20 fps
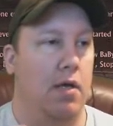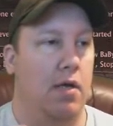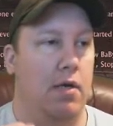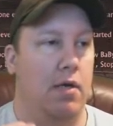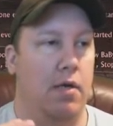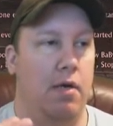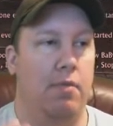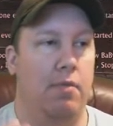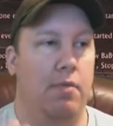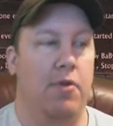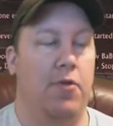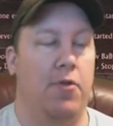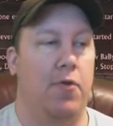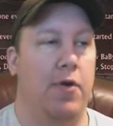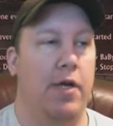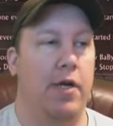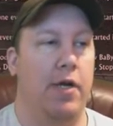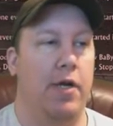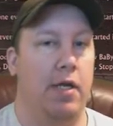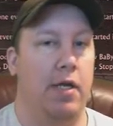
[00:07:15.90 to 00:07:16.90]
Number
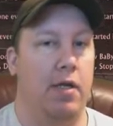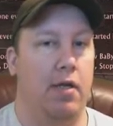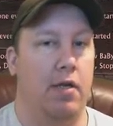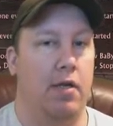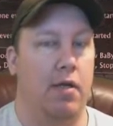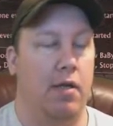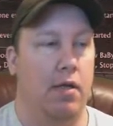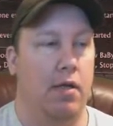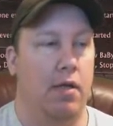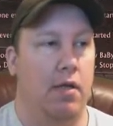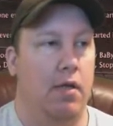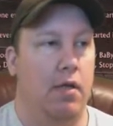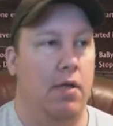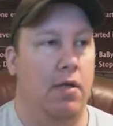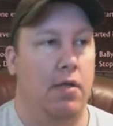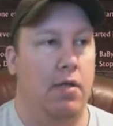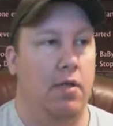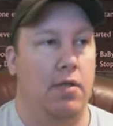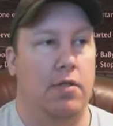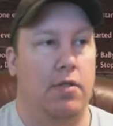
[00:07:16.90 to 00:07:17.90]
three,
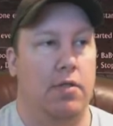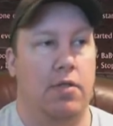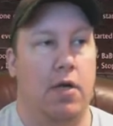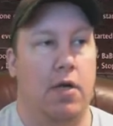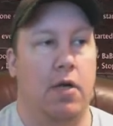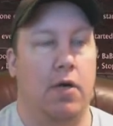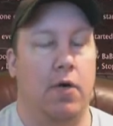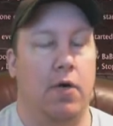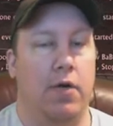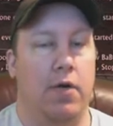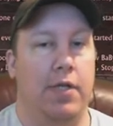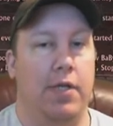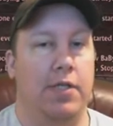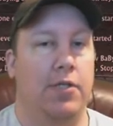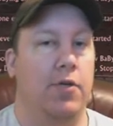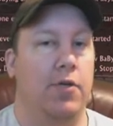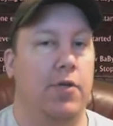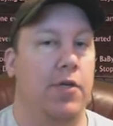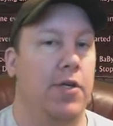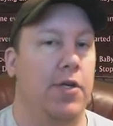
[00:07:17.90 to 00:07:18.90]
start going
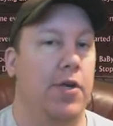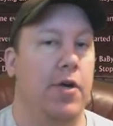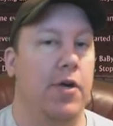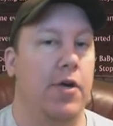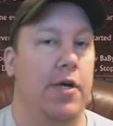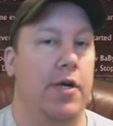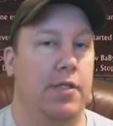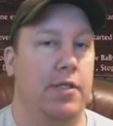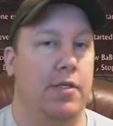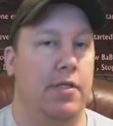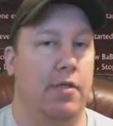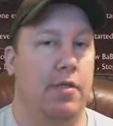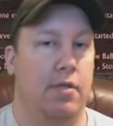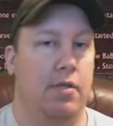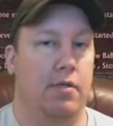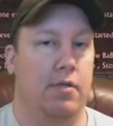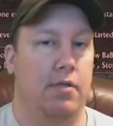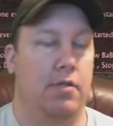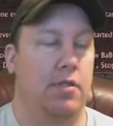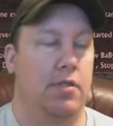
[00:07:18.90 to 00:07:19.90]
into endurance.
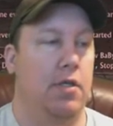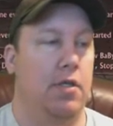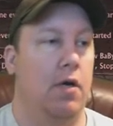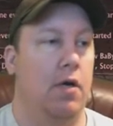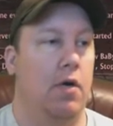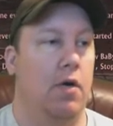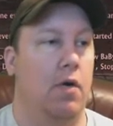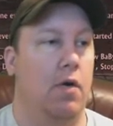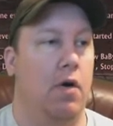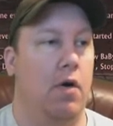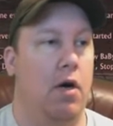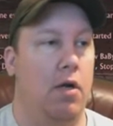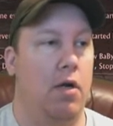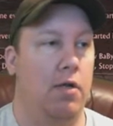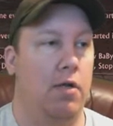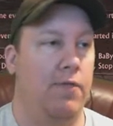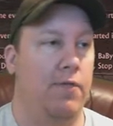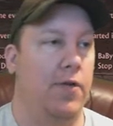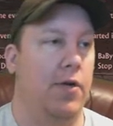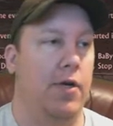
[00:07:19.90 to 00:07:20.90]
So
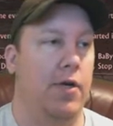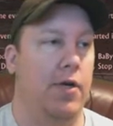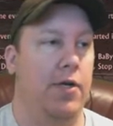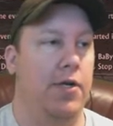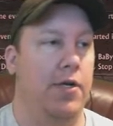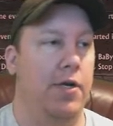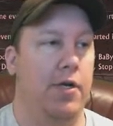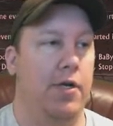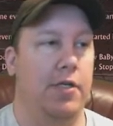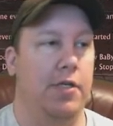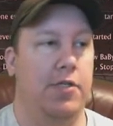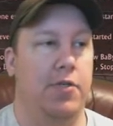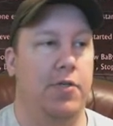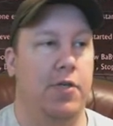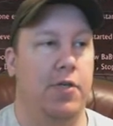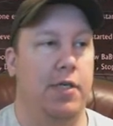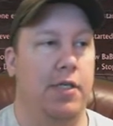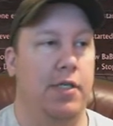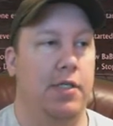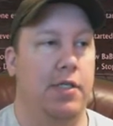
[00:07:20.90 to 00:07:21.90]
all of your endurance
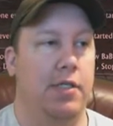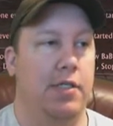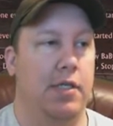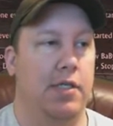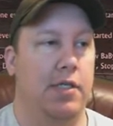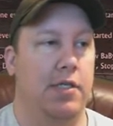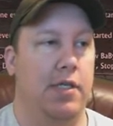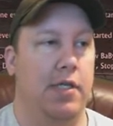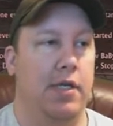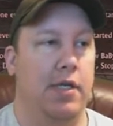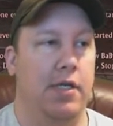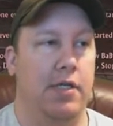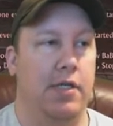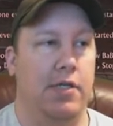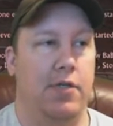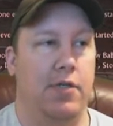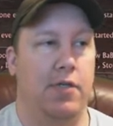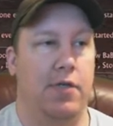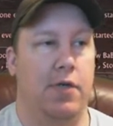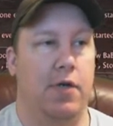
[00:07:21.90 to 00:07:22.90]
trees, such
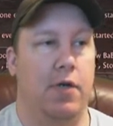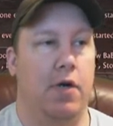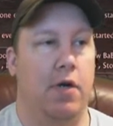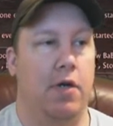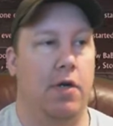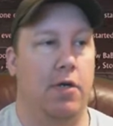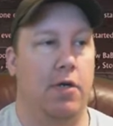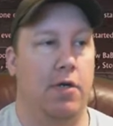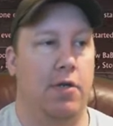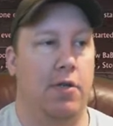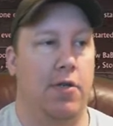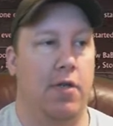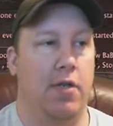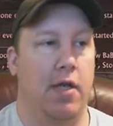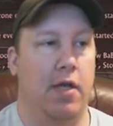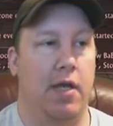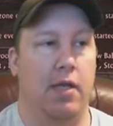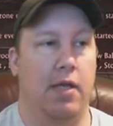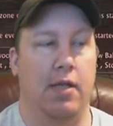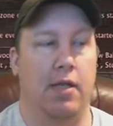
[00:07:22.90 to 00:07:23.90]
as your earth
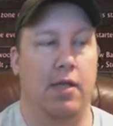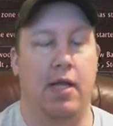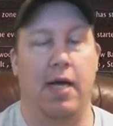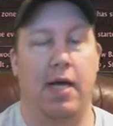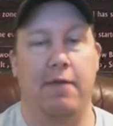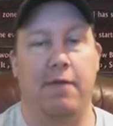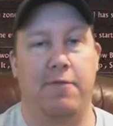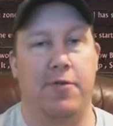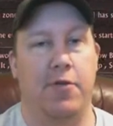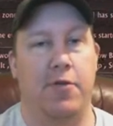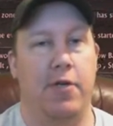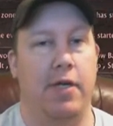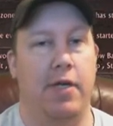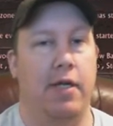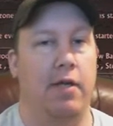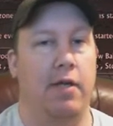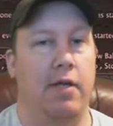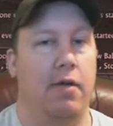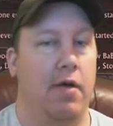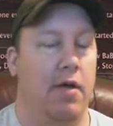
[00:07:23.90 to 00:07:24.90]
and life
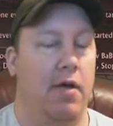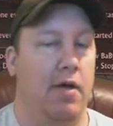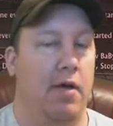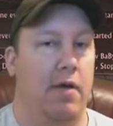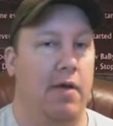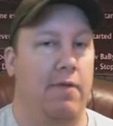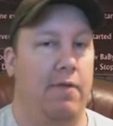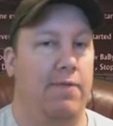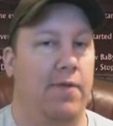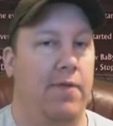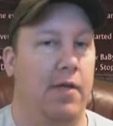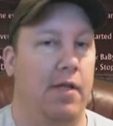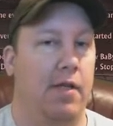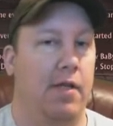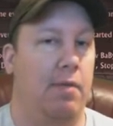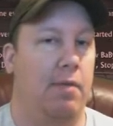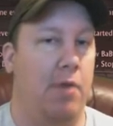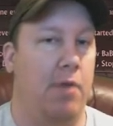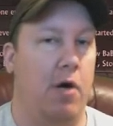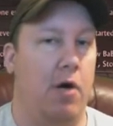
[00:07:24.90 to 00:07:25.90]
tree, fill
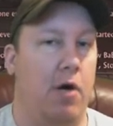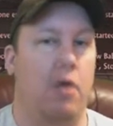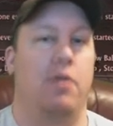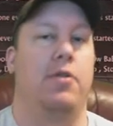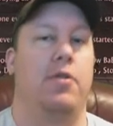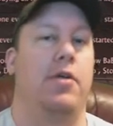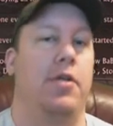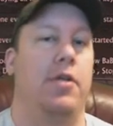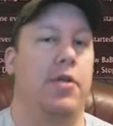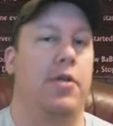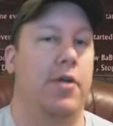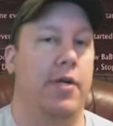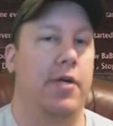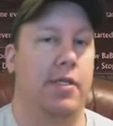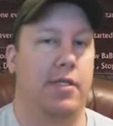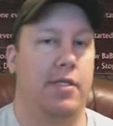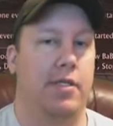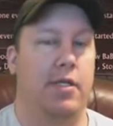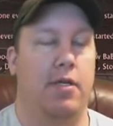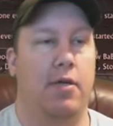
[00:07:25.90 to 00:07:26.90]
up all the
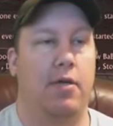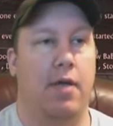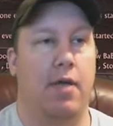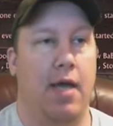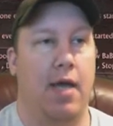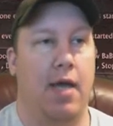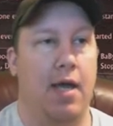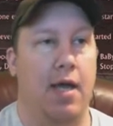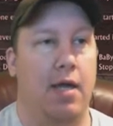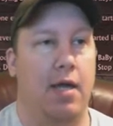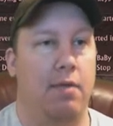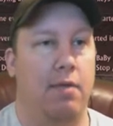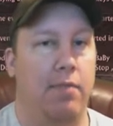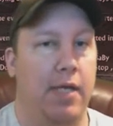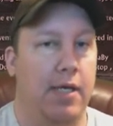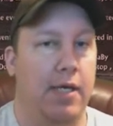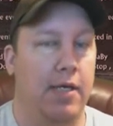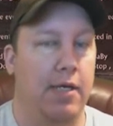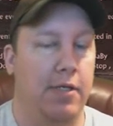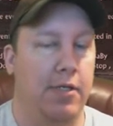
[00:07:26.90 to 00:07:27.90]
endurance that you can
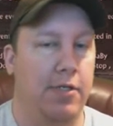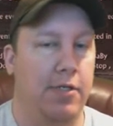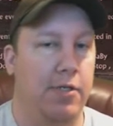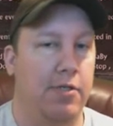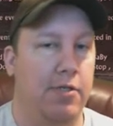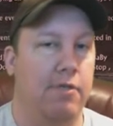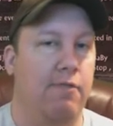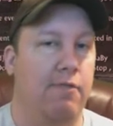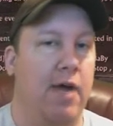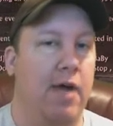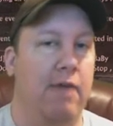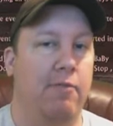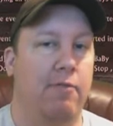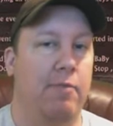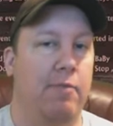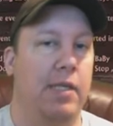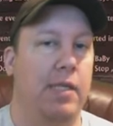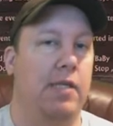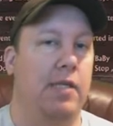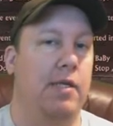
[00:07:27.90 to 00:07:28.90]
because your
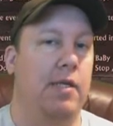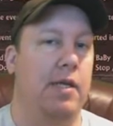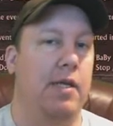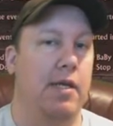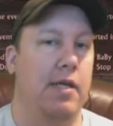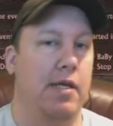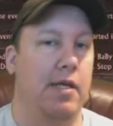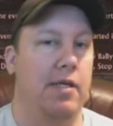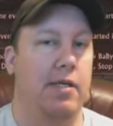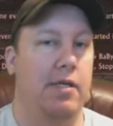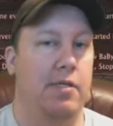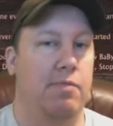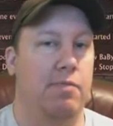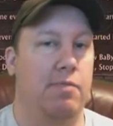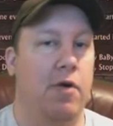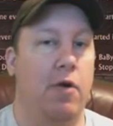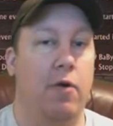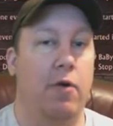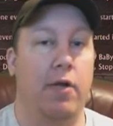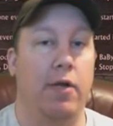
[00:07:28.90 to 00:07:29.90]
survivability is
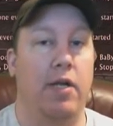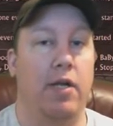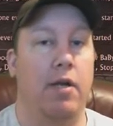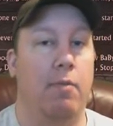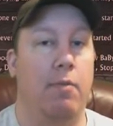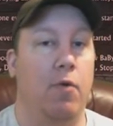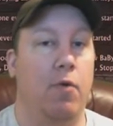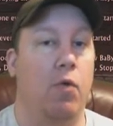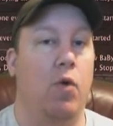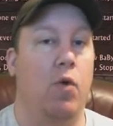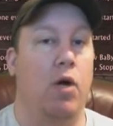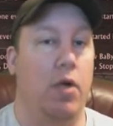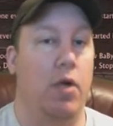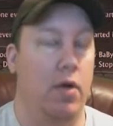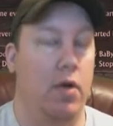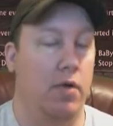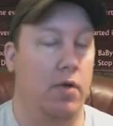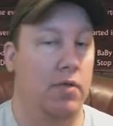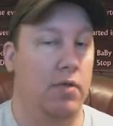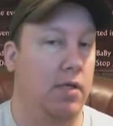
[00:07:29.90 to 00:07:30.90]
priority number
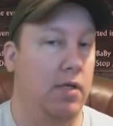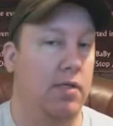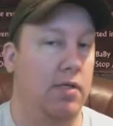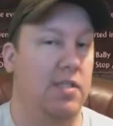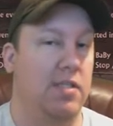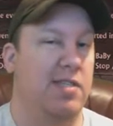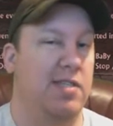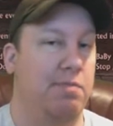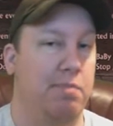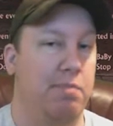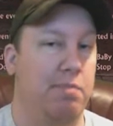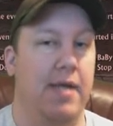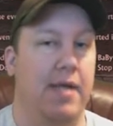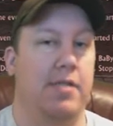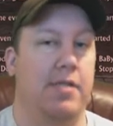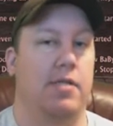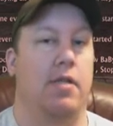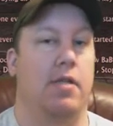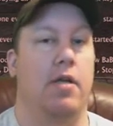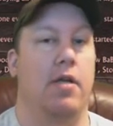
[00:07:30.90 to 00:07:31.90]
one,
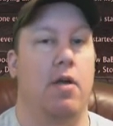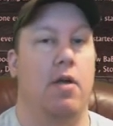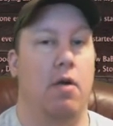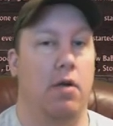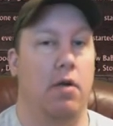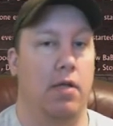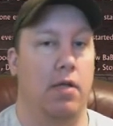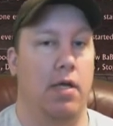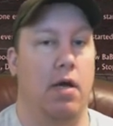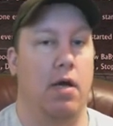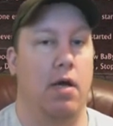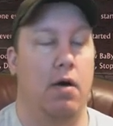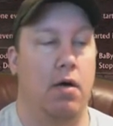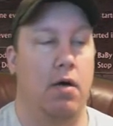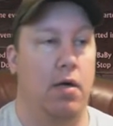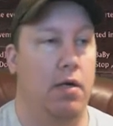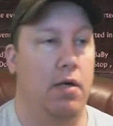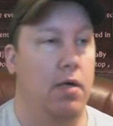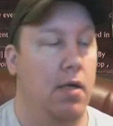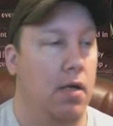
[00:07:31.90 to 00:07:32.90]
especially early
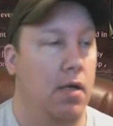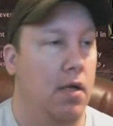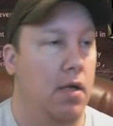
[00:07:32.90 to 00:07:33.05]
on.